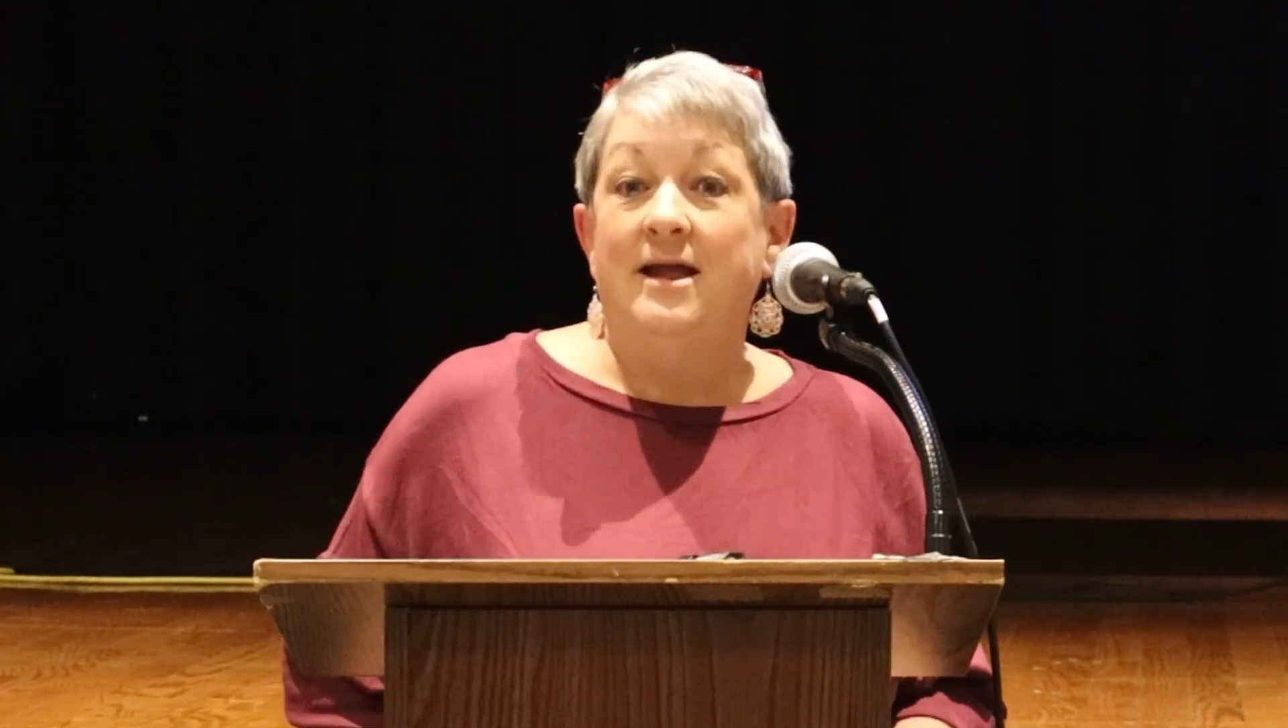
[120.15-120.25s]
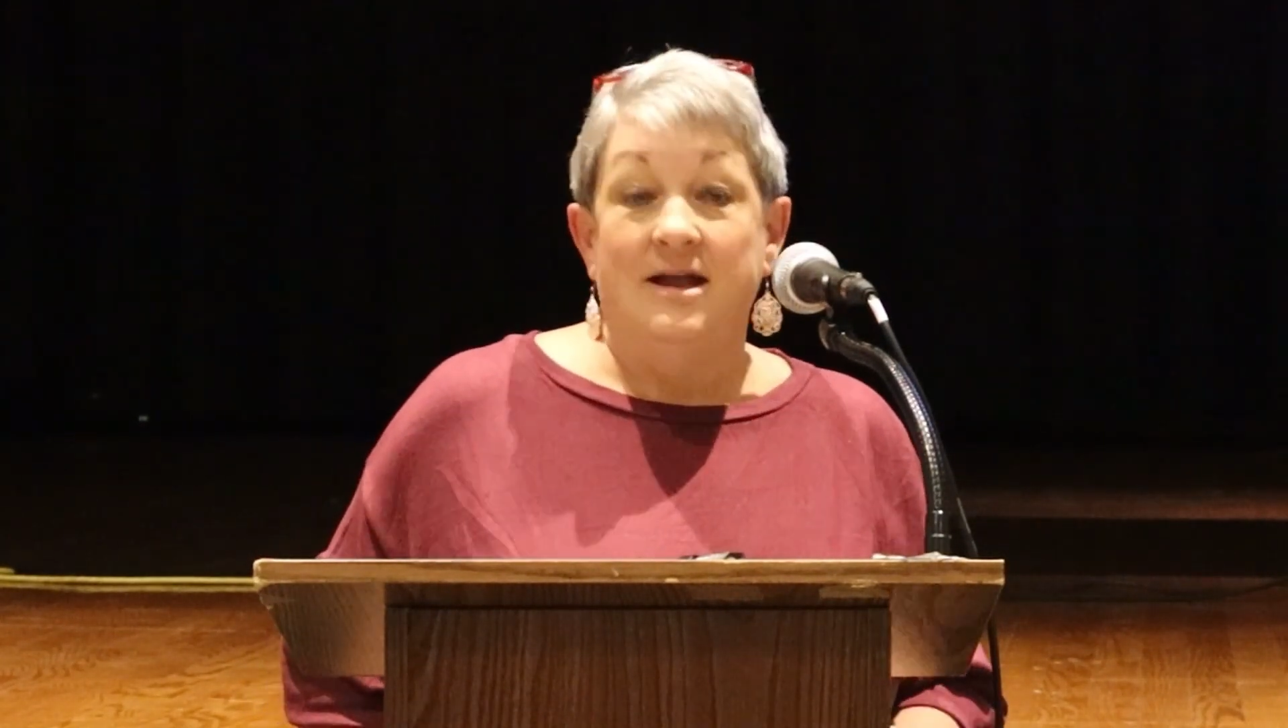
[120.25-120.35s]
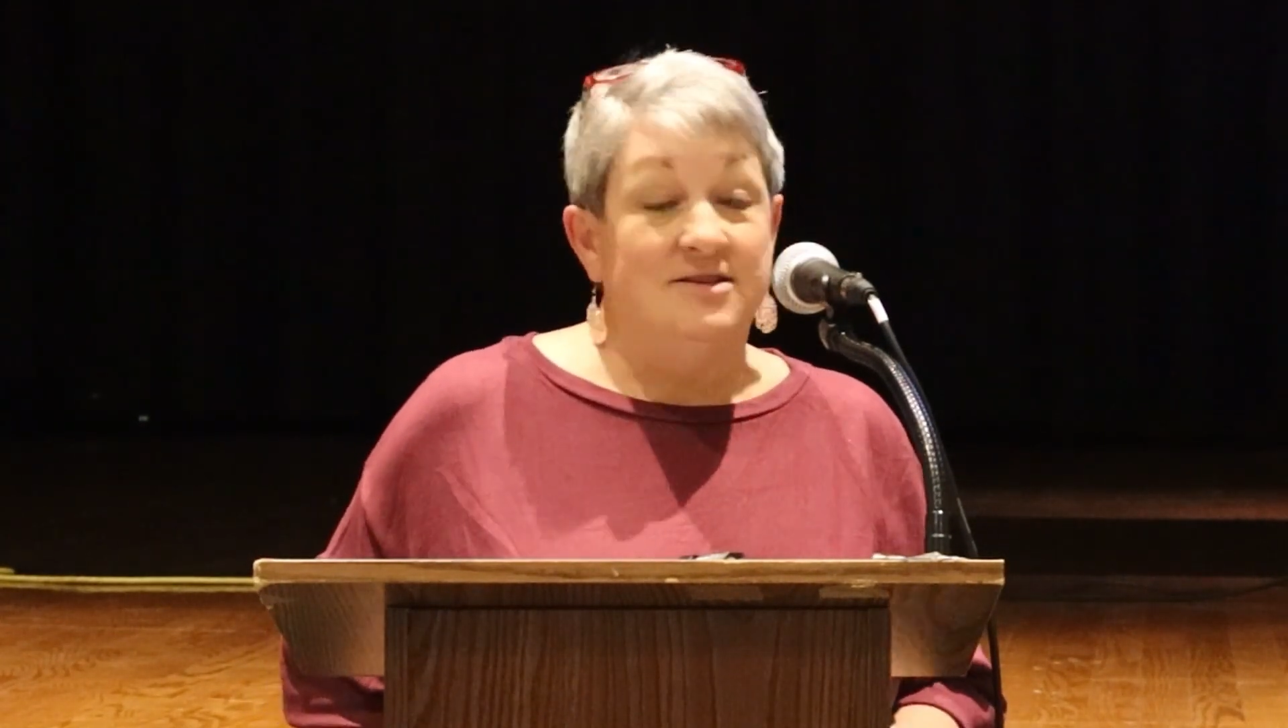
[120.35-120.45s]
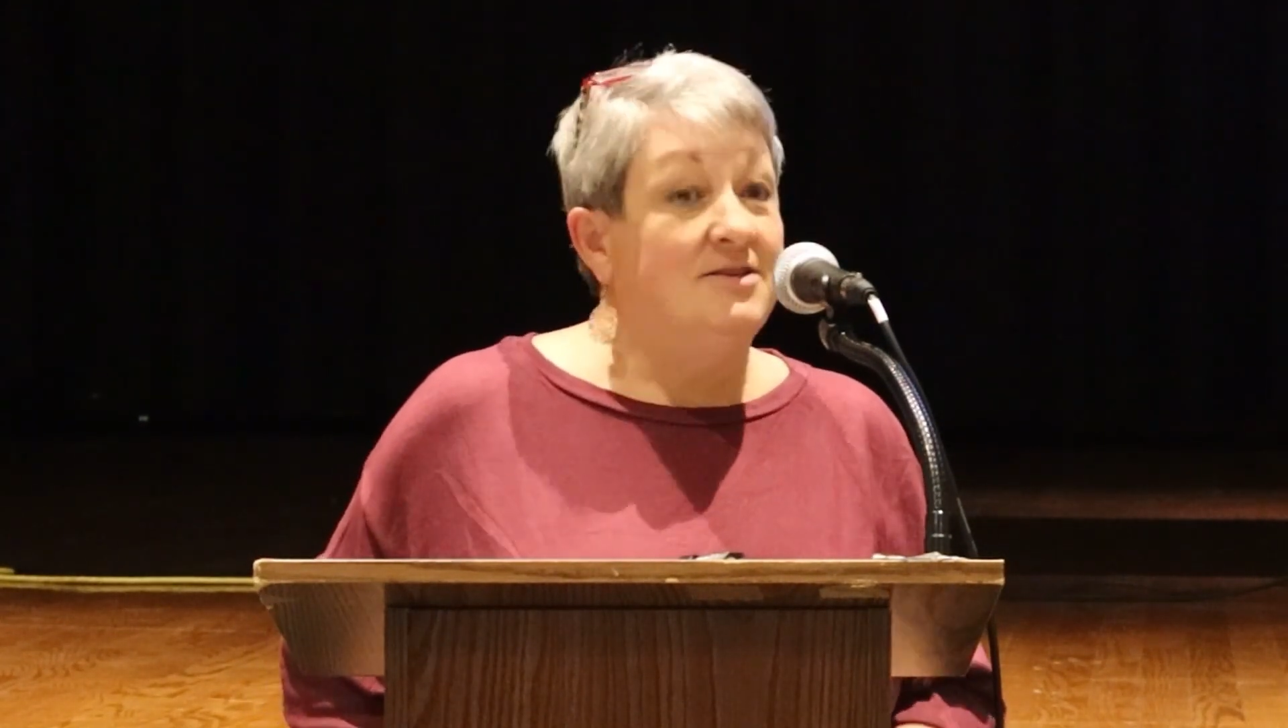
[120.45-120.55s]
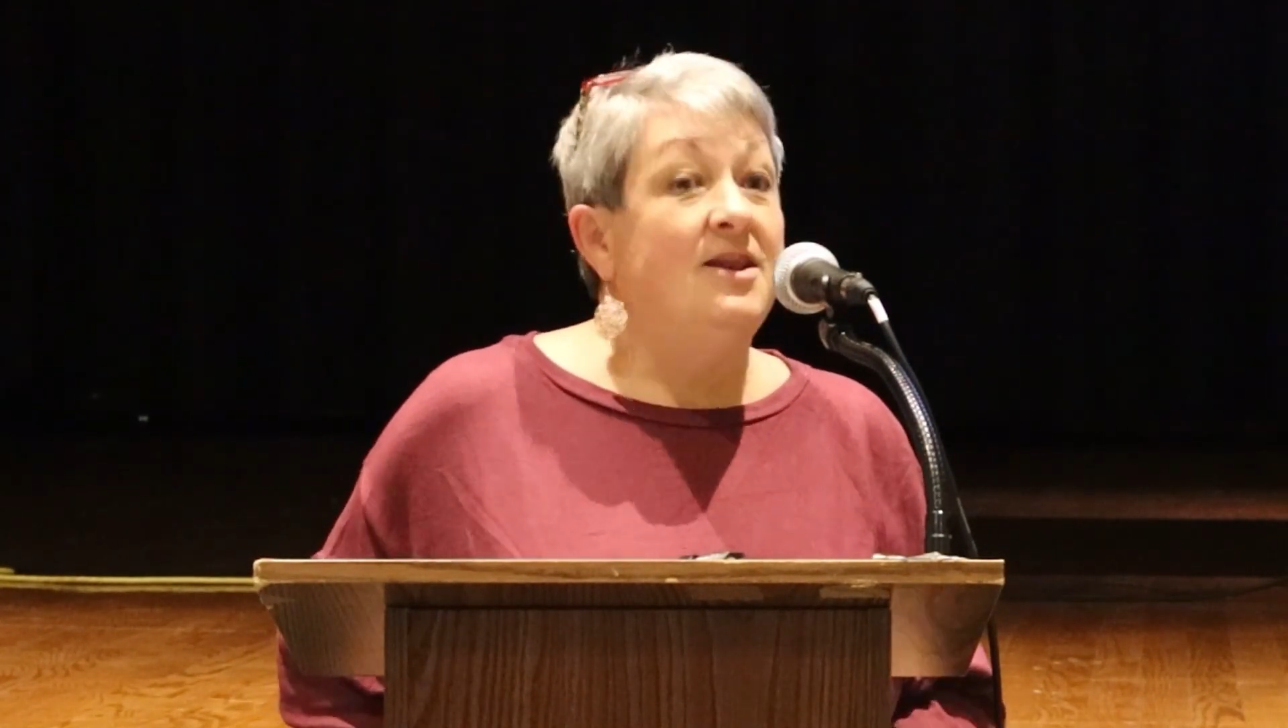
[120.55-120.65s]

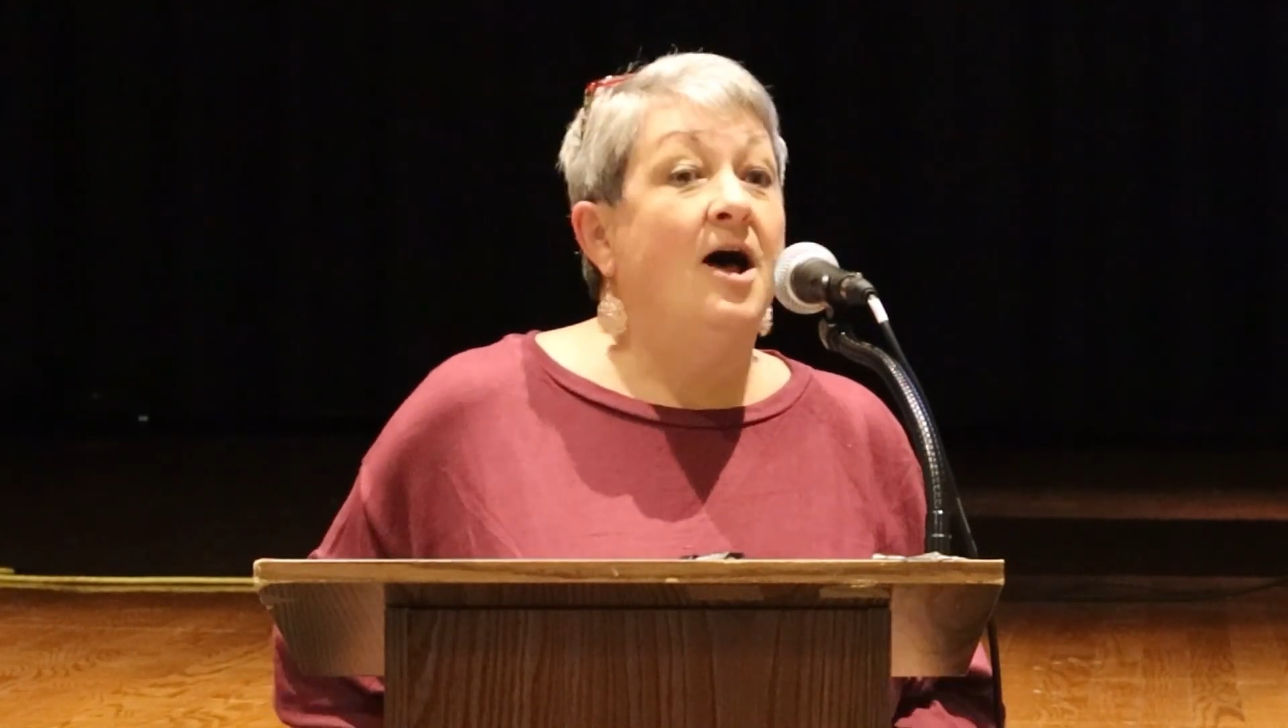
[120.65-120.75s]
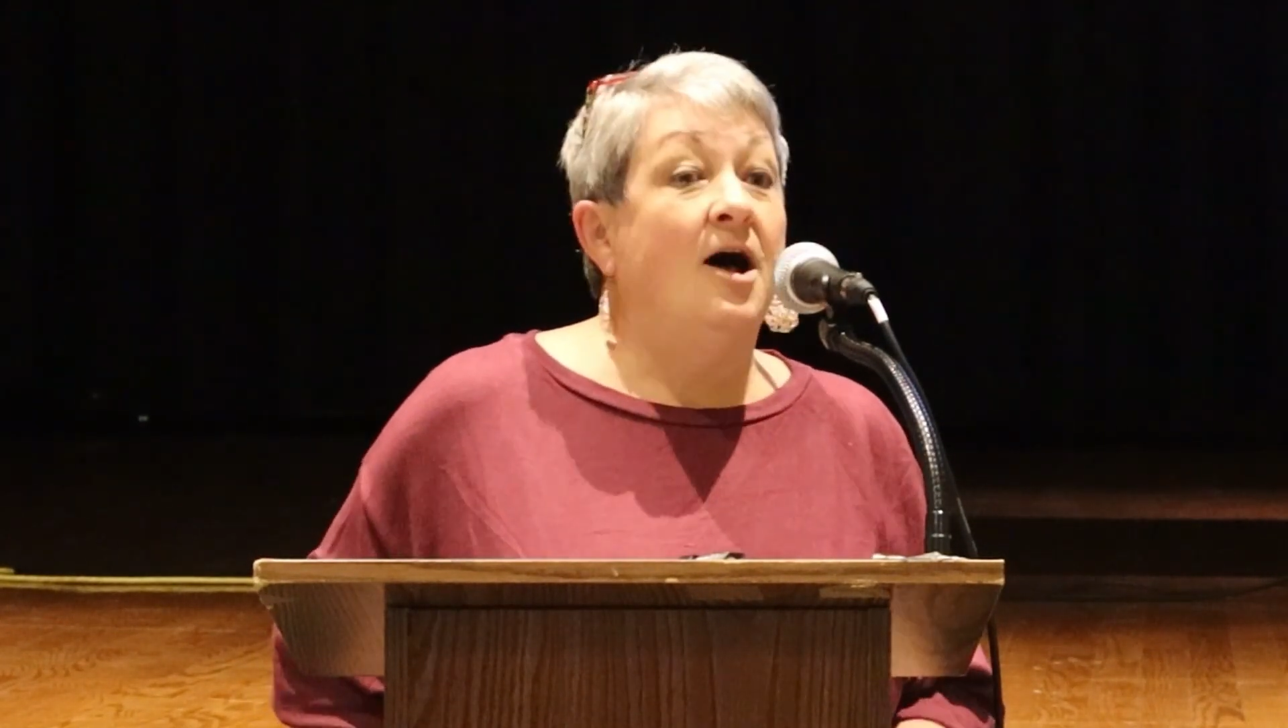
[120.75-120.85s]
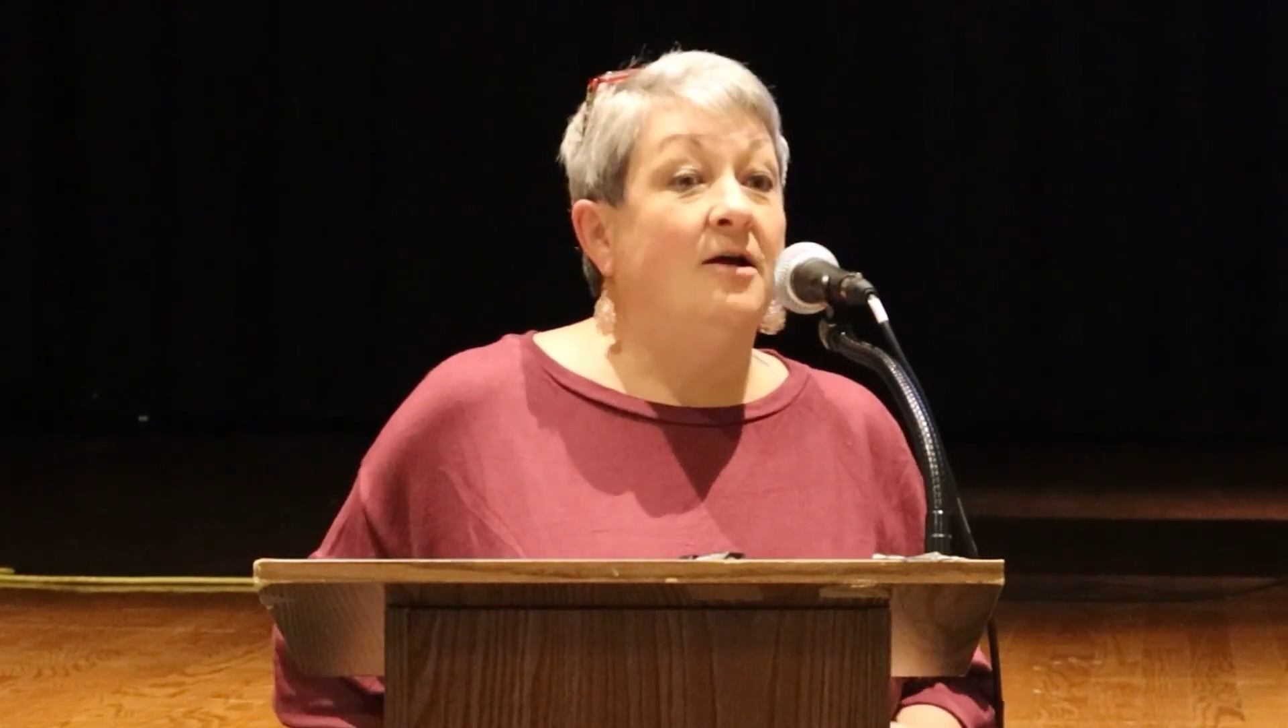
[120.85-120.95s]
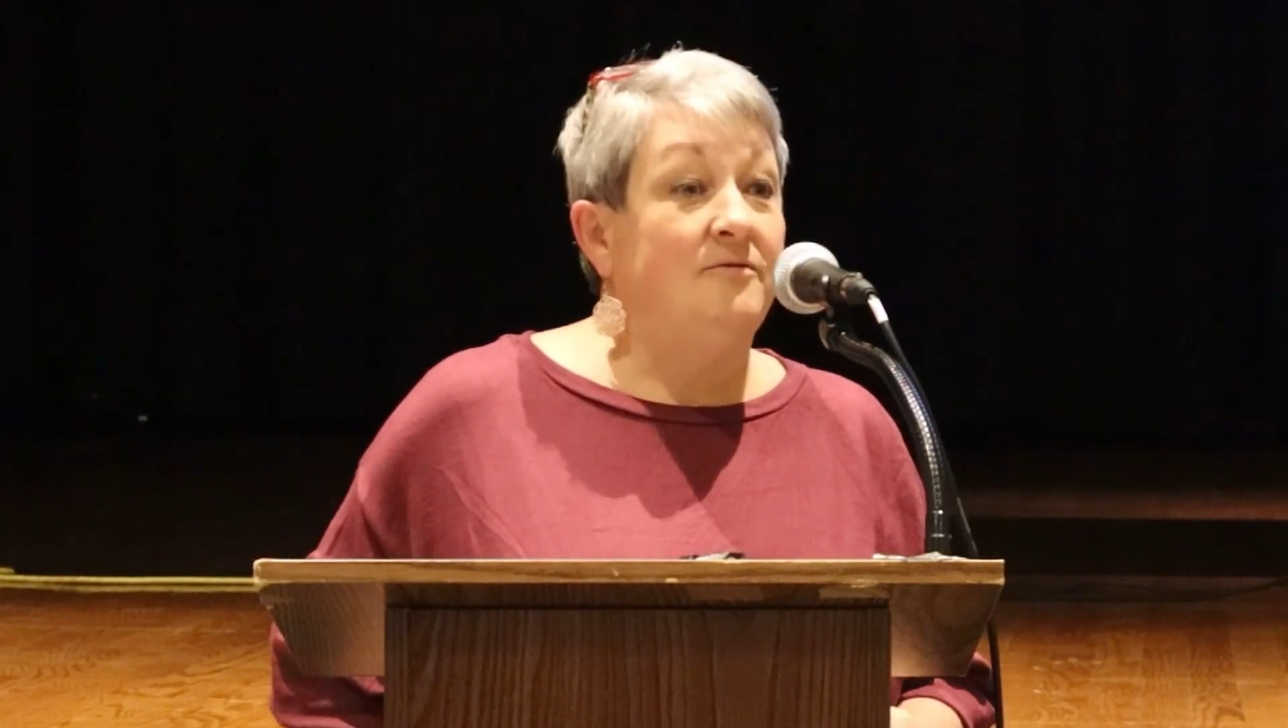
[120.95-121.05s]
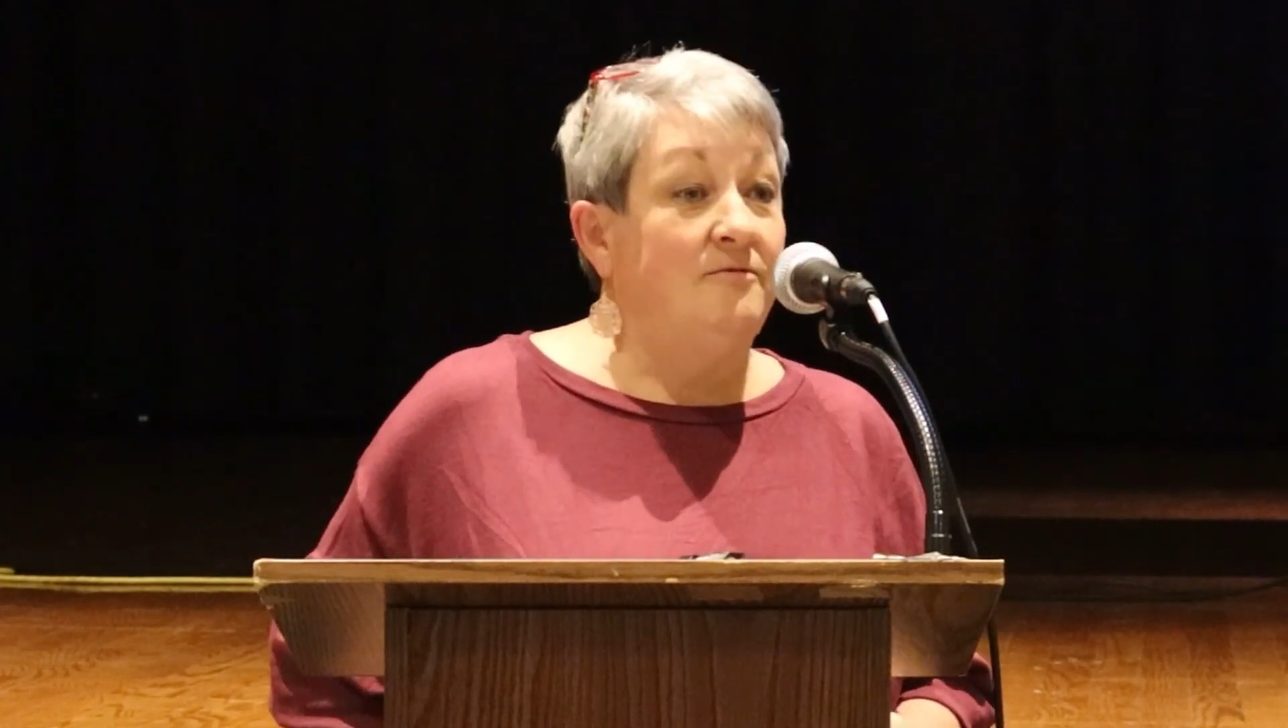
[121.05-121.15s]
It's
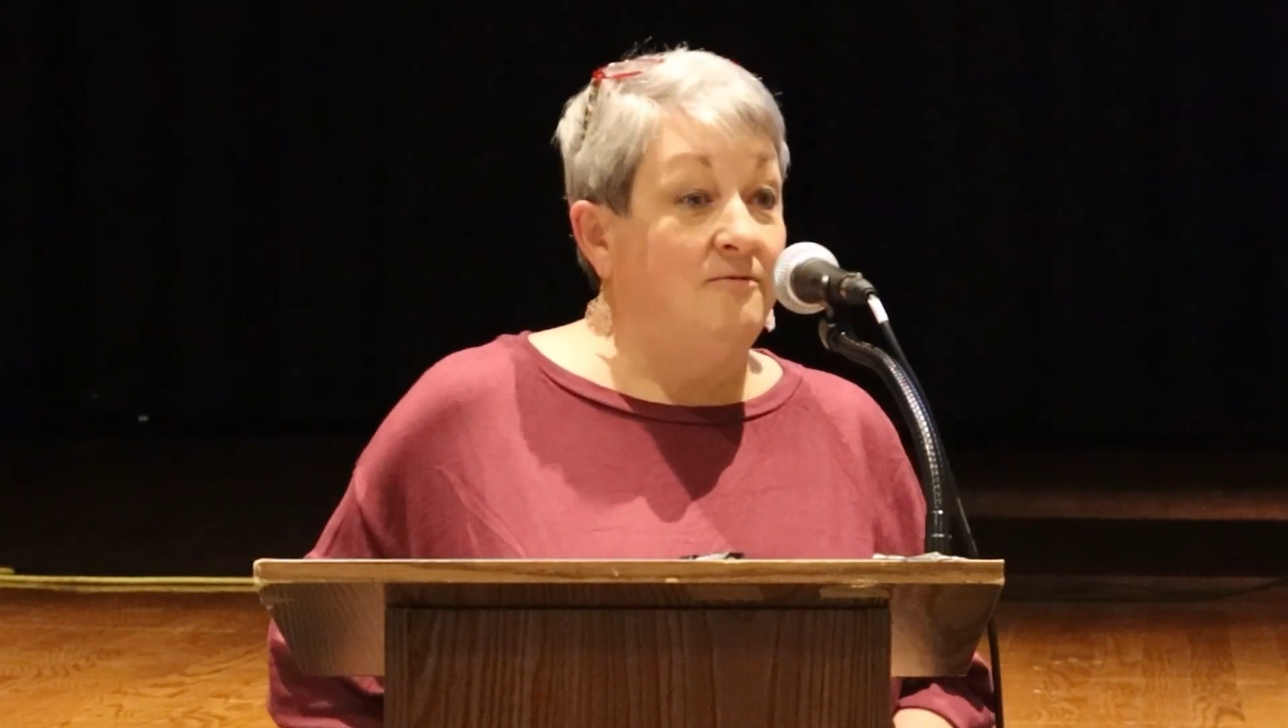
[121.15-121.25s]
not